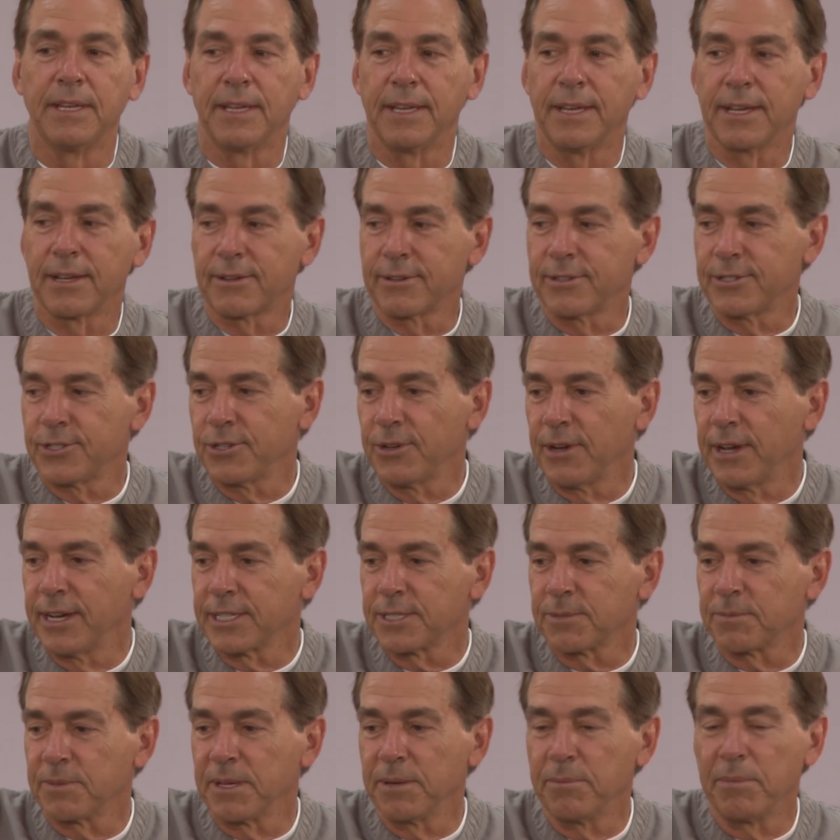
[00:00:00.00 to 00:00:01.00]
Yeah, because you
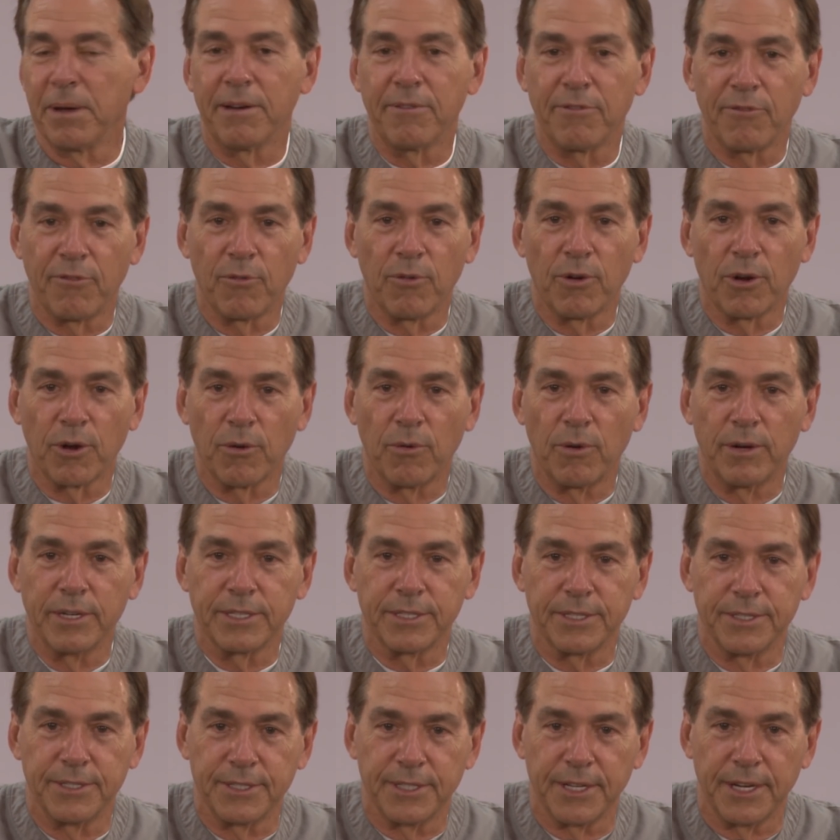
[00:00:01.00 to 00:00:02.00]
asked me about four
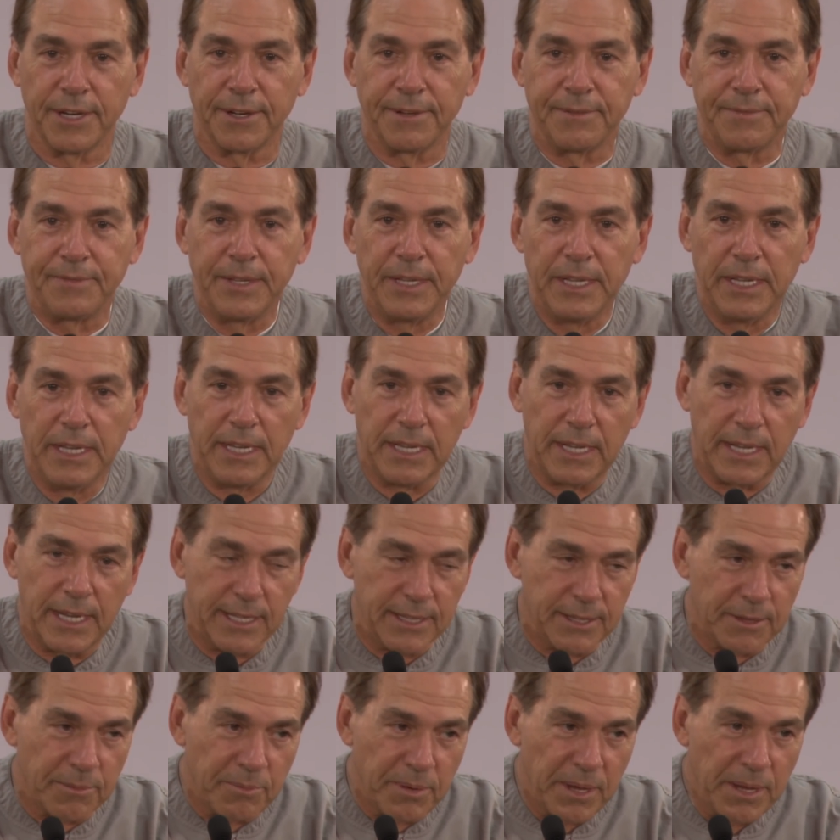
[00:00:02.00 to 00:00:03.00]
questions there.
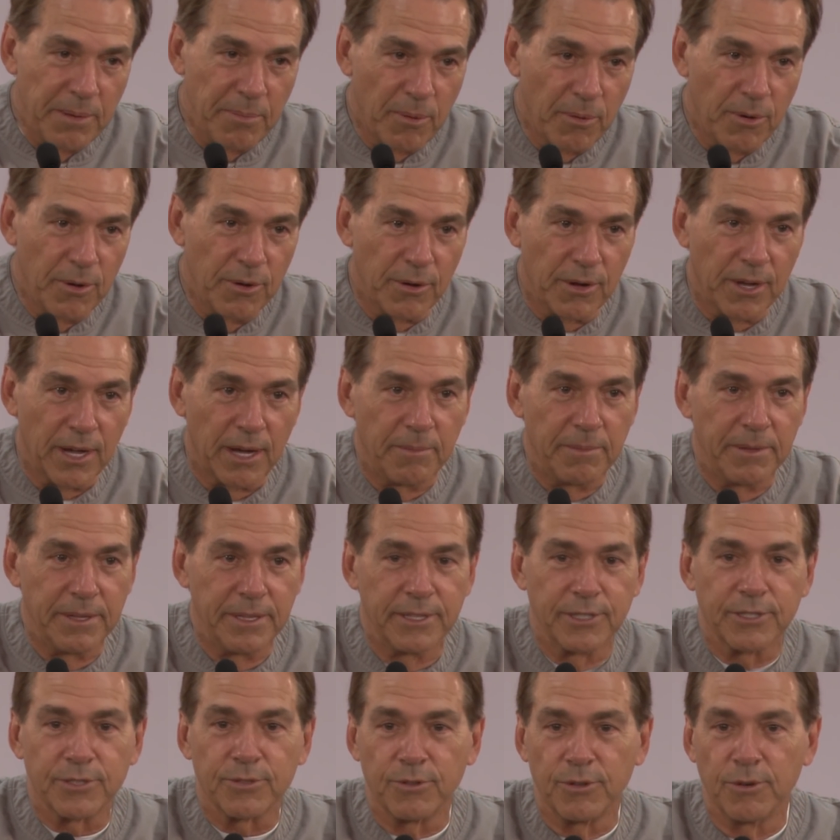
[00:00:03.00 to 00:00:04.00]
And the people who come in
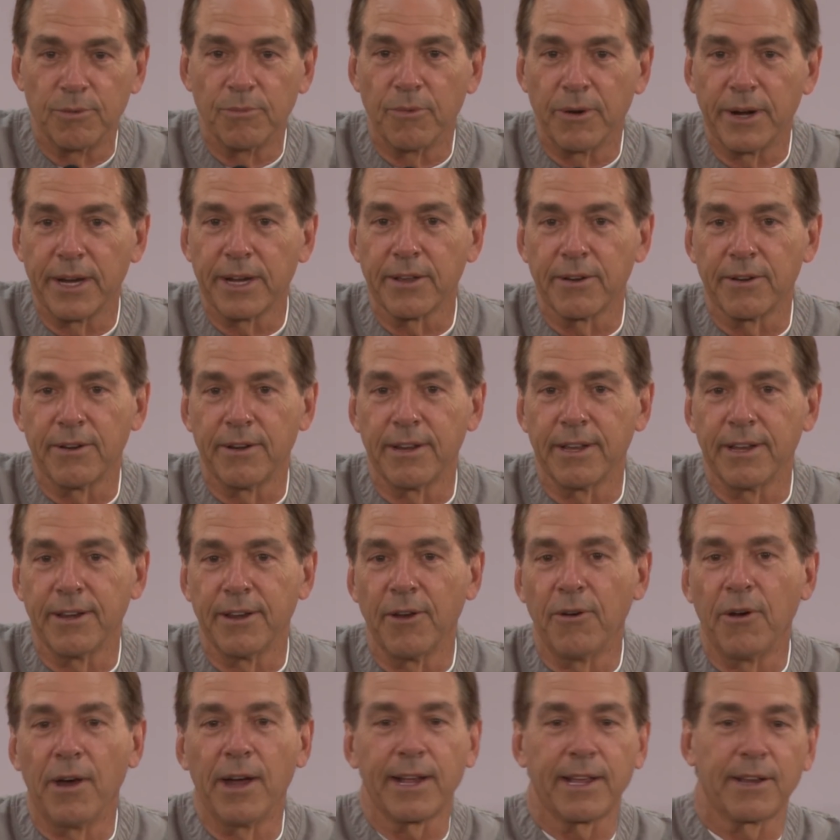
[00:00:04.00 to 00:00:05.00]
this room regularly
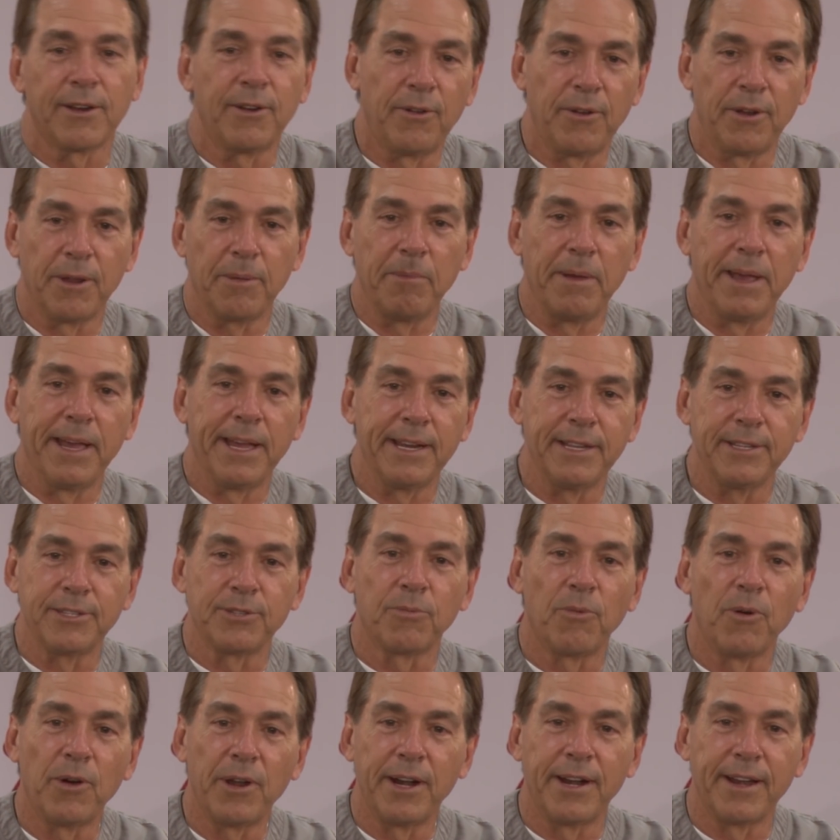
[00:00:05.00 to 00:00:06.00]
know I can only
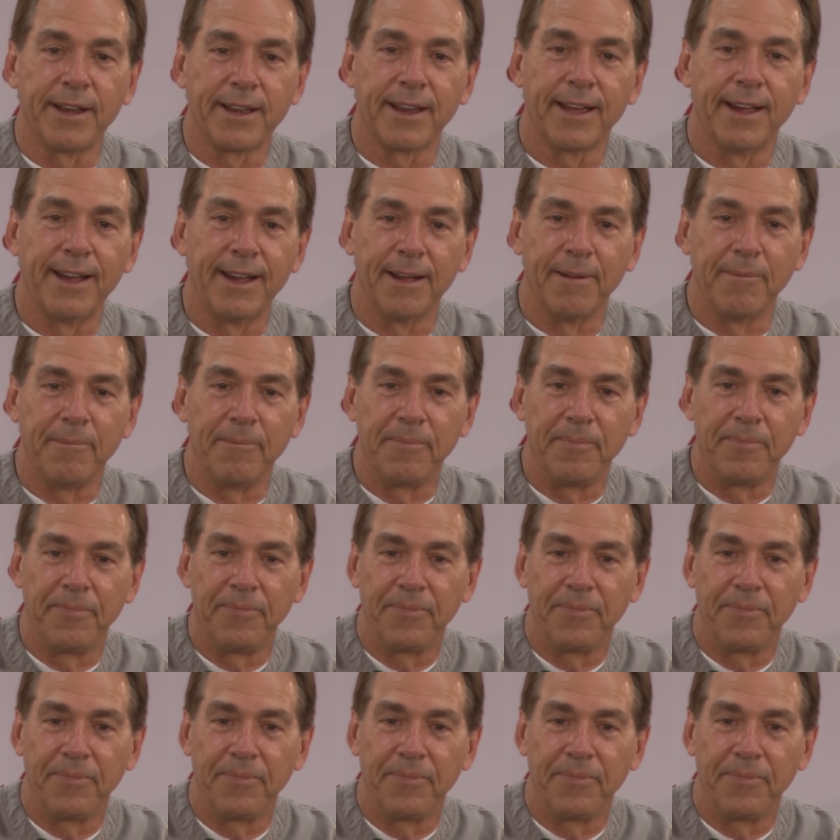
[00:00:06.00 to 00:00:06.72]
manage one at a time.